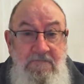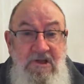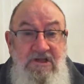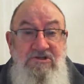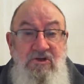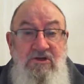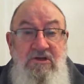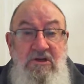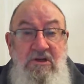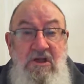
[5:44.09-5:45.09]
It's not
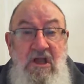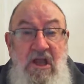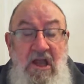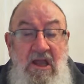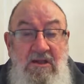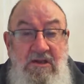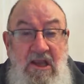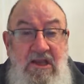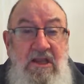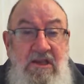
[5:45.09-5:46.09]

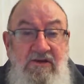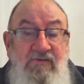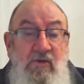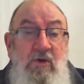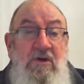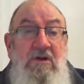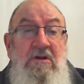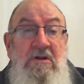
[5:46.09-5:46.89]
taking us forward